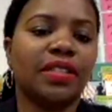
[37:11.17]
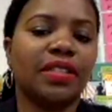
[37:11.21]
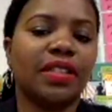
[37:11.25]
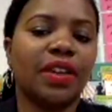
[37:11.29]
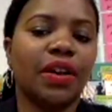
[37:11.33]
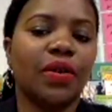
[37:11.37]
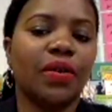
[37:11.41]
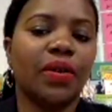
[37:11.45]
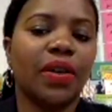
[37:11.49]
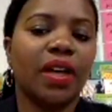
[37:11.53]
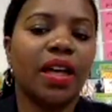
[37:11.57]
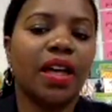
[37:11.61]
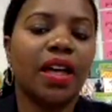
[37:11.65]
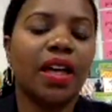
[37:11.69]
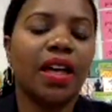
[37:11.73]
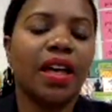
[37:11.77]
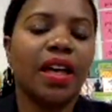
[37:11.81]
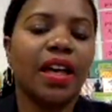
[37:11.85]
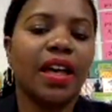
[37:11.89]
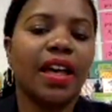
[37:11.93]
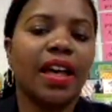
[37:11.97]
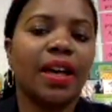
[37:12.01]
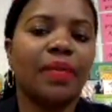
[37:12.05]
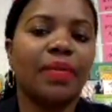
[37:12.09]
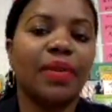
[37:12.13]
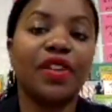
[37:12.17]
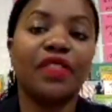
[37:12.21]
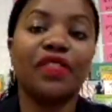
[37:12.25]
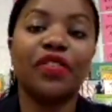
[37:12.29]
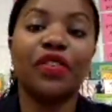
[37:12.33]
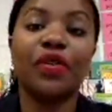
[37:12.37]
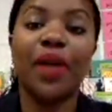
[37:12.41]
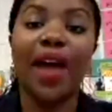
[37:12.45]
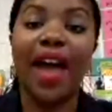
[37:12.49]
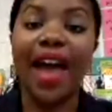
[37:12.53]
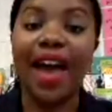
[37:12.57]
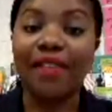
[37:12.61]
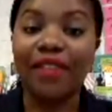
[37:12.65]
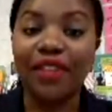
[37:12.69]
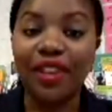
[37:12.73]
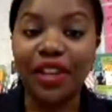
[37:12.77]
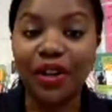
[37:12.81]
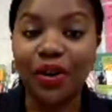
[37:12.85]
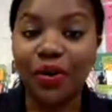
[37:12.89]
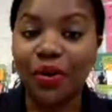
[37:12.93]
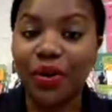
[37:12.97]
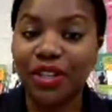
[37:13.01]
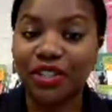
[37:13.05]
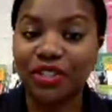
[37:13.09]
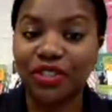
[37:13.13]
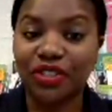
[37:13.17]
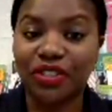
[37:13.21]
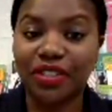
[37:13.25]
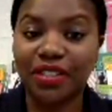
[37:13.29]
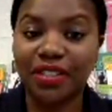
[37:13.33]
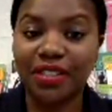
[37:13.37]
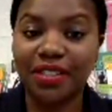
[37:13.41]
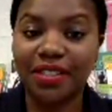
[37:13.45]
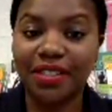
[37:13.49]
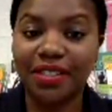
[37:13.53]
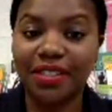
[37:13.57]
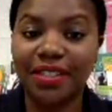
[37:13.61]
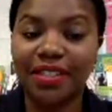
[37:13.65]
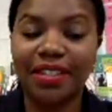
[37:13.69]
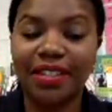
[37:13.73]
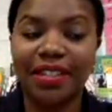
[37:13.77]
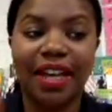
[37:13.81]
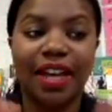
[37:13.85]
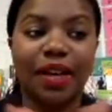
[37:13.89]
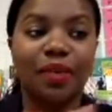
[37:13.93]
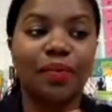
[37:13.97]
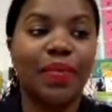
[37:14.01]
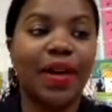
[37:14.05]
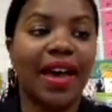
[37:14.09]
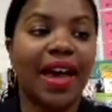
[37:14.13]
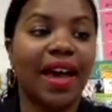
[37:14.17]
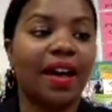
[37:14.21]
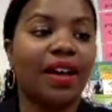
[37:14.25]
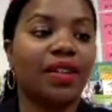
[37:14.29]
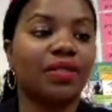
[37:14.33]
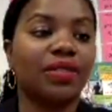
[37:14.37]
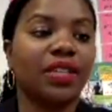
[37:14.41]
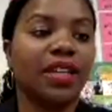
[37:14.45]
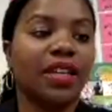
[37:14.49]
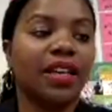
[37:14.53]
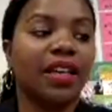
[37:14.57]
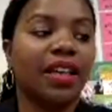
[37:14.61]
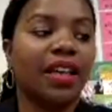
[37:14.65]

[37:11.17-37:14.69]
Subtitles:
So if you have any questions about